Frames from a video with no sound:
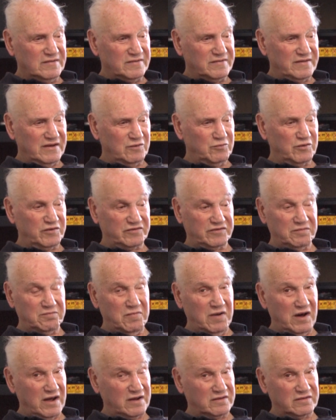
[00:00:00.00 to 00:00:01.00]
That was the
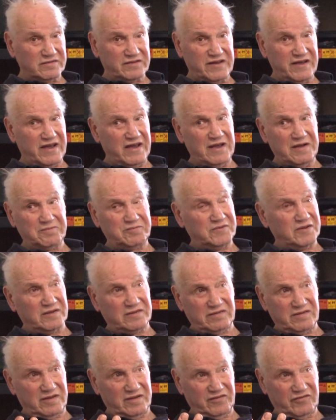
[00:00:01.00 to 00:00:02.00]
model camp
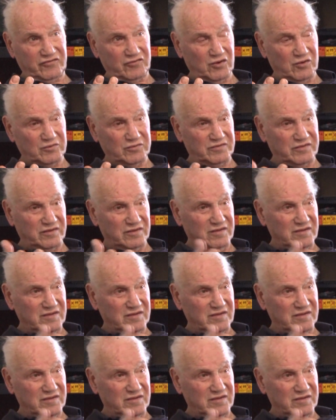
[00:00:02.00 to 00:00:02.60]
that they showed